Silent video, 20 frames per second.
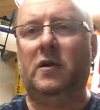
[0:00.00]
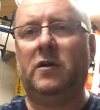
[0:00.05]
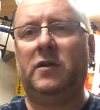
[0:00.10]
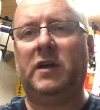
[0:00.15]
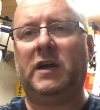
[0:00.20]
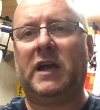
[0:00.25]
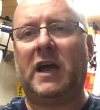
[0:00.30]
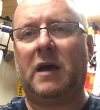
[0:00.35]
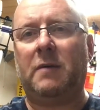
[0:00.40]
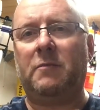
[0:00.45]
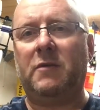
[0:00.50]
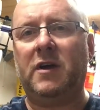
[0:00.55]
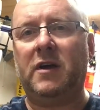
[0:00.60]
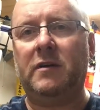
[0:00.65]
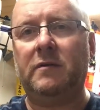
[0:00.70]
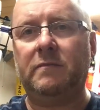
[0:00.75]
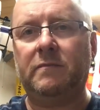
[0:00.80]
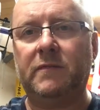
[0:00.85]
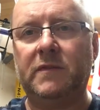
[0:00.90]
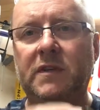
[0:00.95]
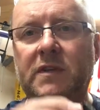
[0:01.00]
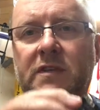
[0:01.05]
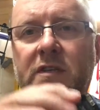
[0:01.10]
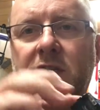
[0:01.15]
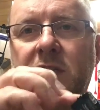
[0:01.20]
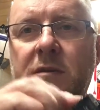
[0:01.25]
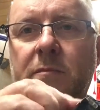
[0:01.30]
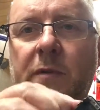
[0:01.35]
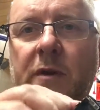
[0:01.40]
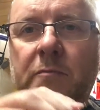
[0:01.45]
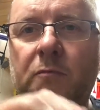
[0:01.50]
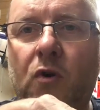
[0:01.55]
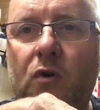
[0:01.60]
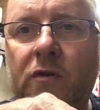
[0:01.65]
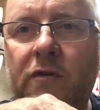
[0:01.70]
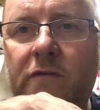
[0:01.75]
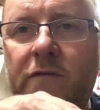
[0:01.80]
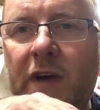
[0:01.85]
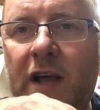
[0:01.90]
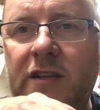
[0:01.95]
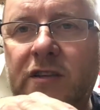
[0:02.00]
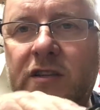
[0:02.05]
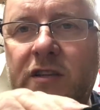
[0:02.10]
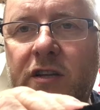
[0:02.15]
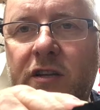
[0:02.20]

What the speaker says: On the camera, this is a bit more advanced